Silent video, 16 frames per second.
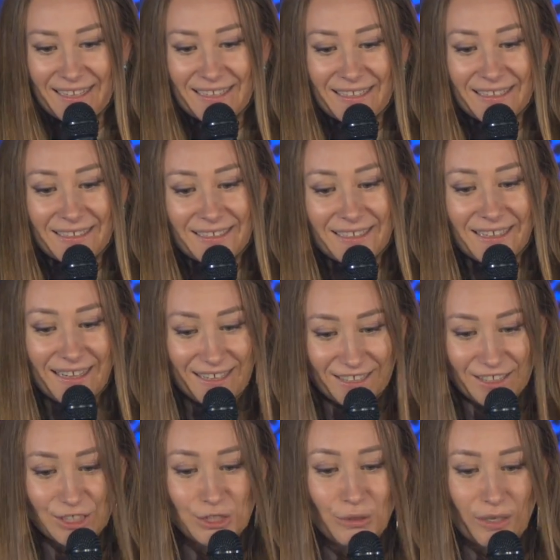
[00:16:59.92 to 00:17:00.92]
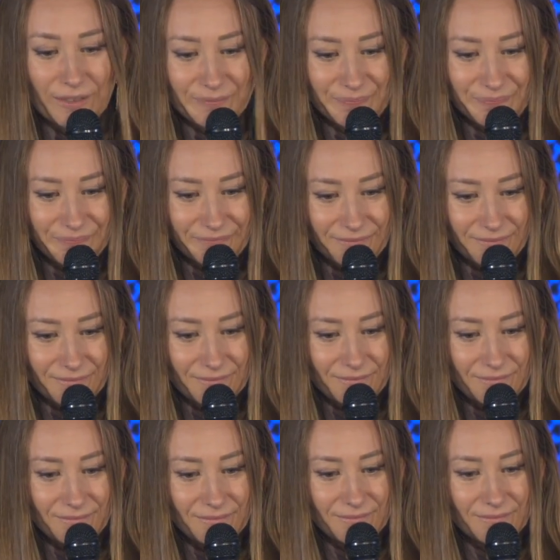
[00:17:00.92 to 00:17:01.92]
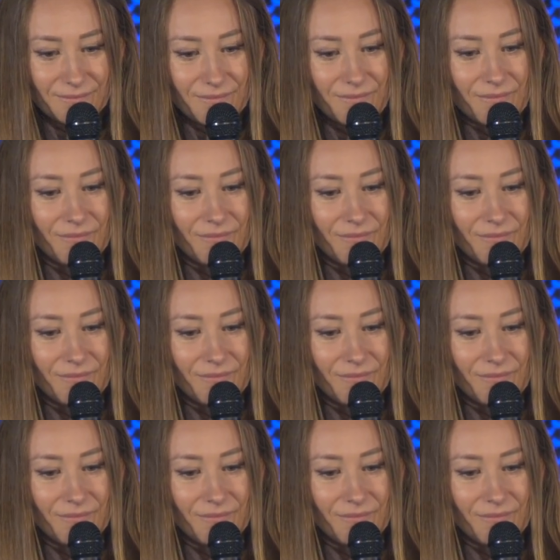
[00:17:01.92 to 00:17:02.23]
put some like or plus.